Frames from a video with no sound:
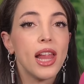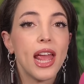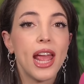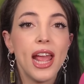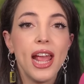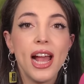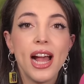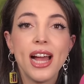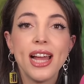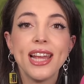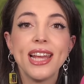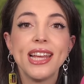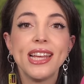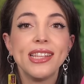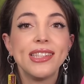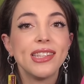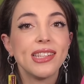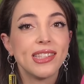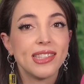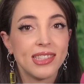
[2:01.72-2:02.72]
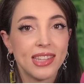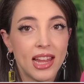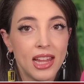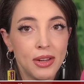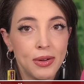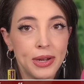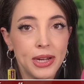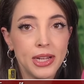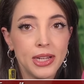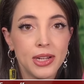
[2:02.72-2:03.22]
AI is
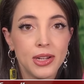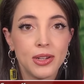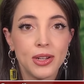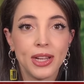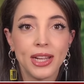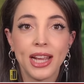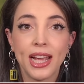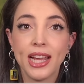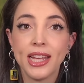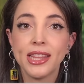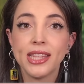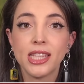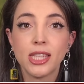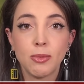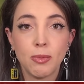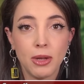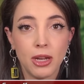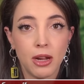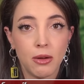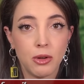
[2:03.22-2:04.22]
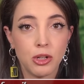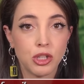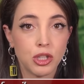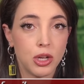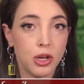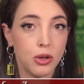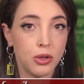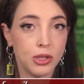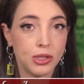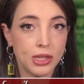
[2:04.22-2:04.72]
accelerating coding and the speed at which
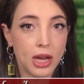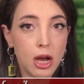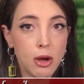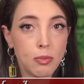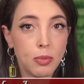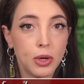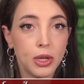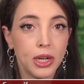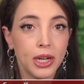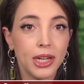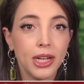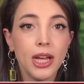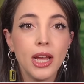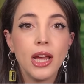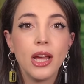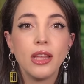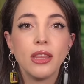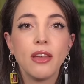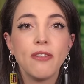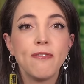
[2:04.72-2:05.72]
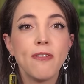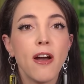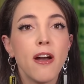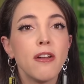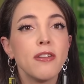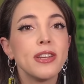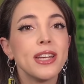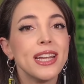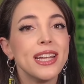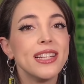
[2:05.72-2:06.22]
code is outputted, they
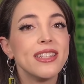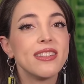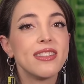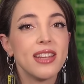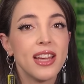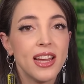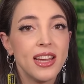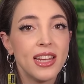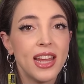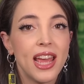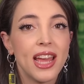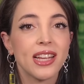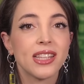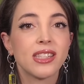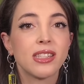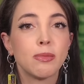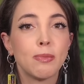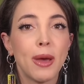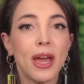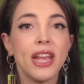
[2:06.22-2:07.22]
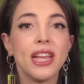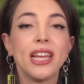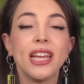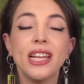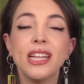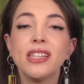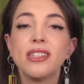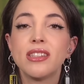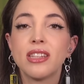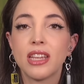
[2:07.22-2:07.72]
found a 10x spike
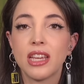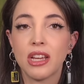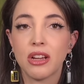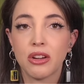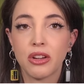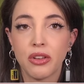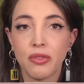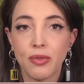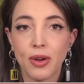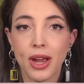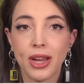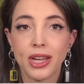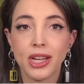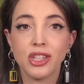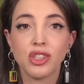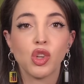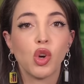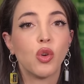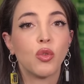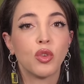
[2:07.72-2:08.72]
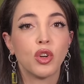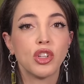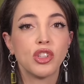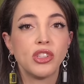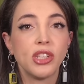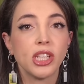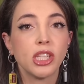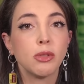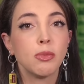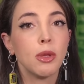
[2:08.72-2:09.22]
in security findings over a
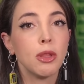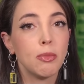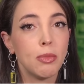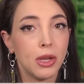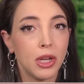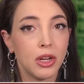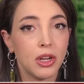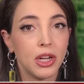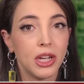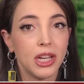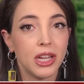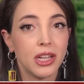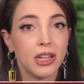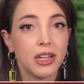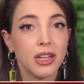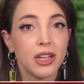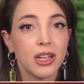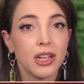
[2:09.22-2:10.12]
six month period.